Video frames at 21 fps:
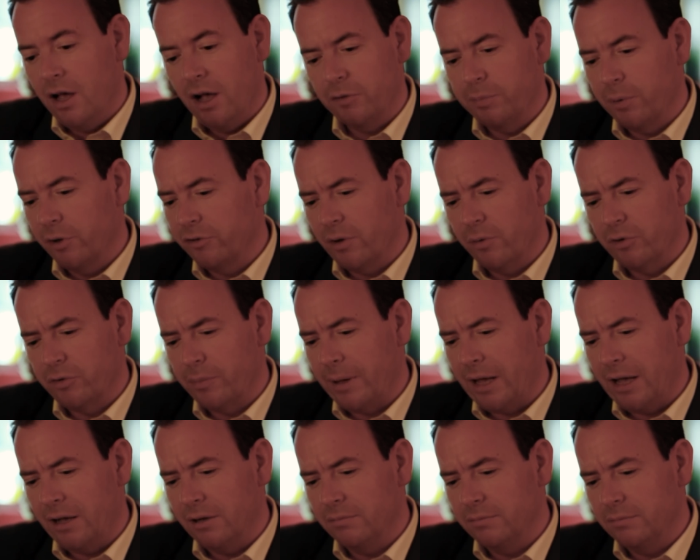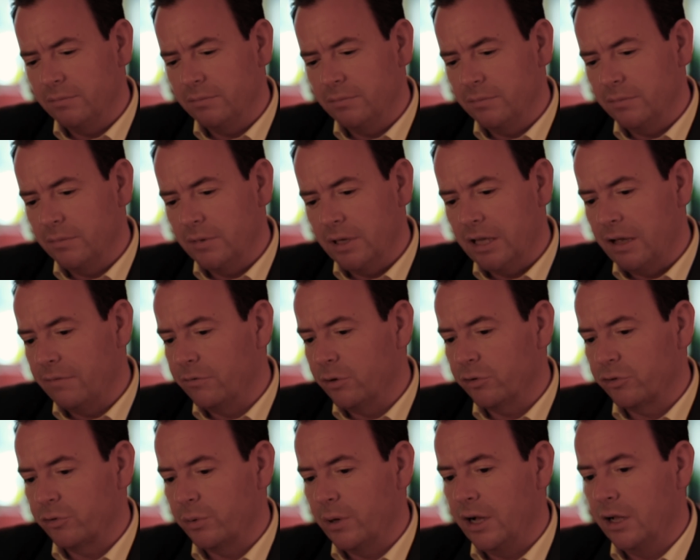I suppose I was about 11
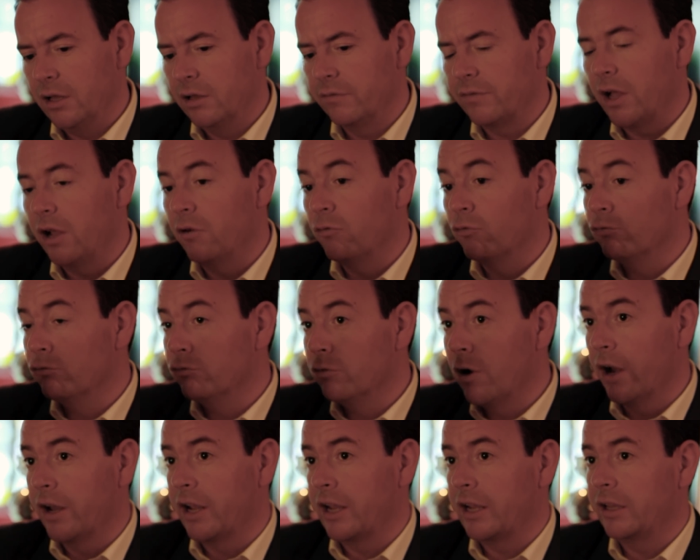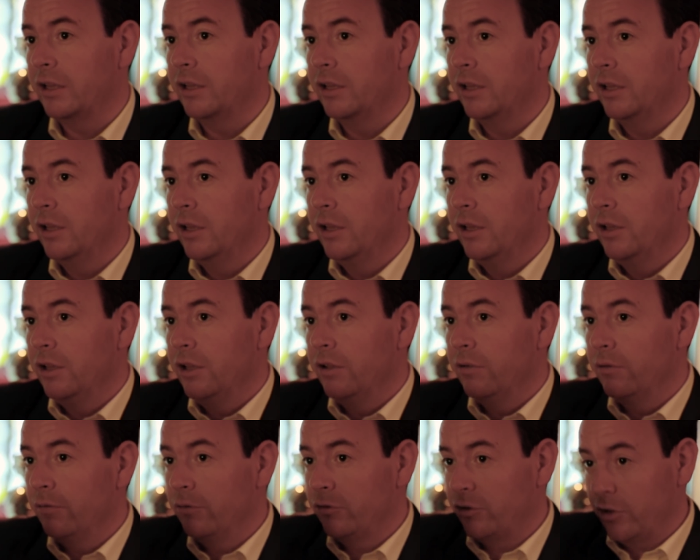or 12, and running
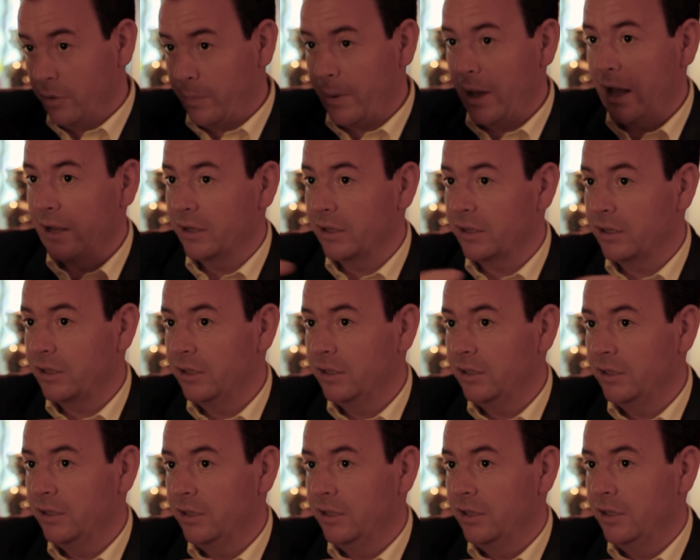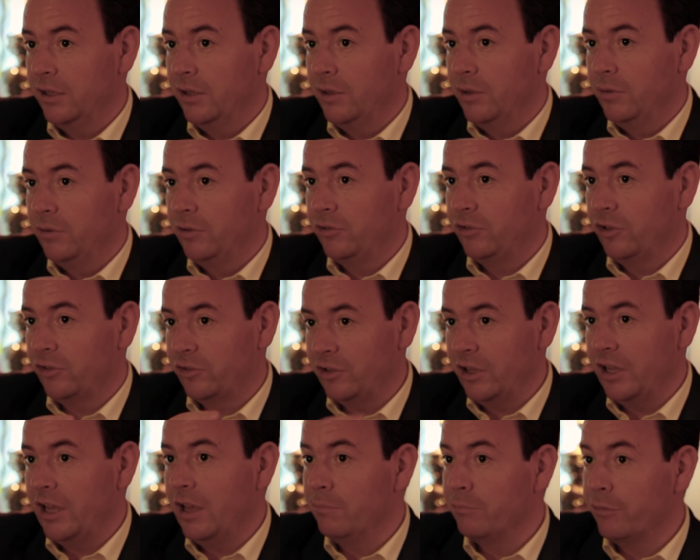to the paddock to
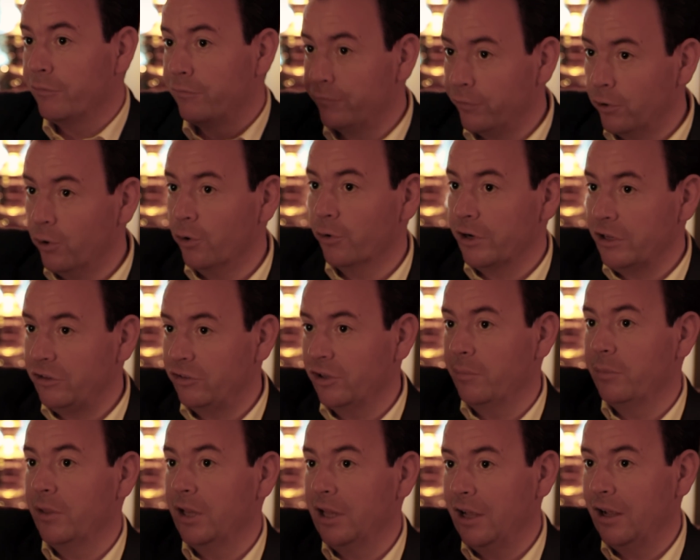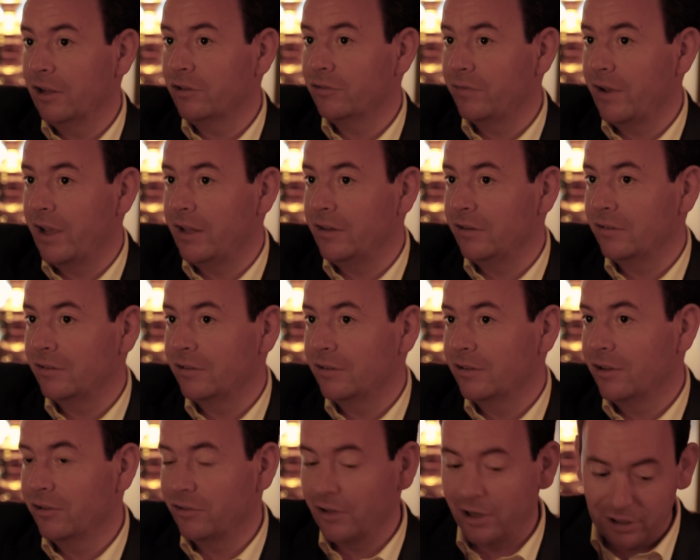see him before he jumped the last fence,
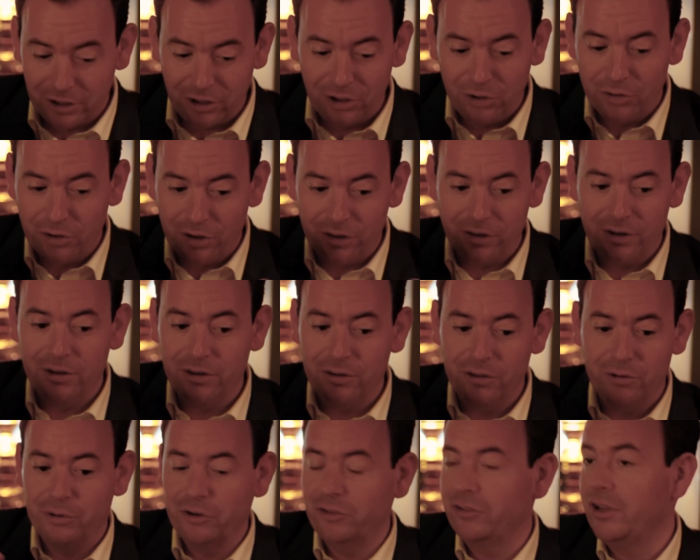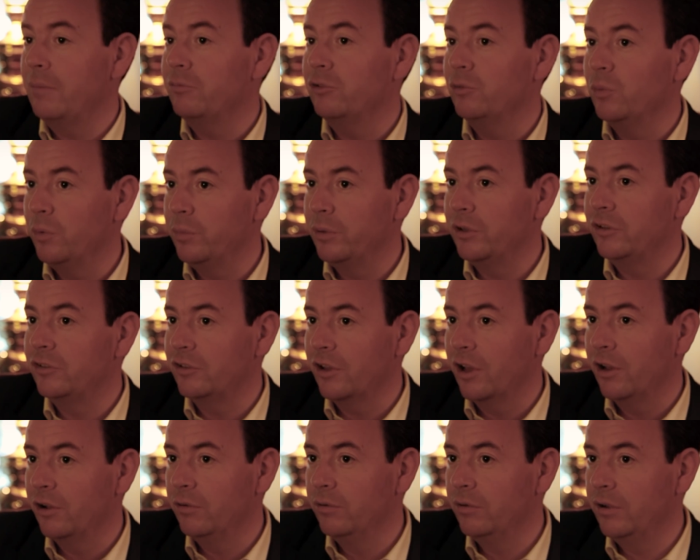because I knew that the reception would be
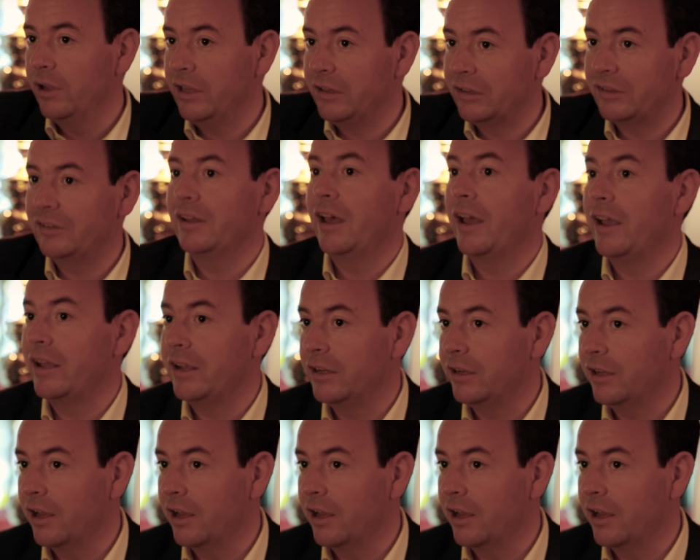so insane.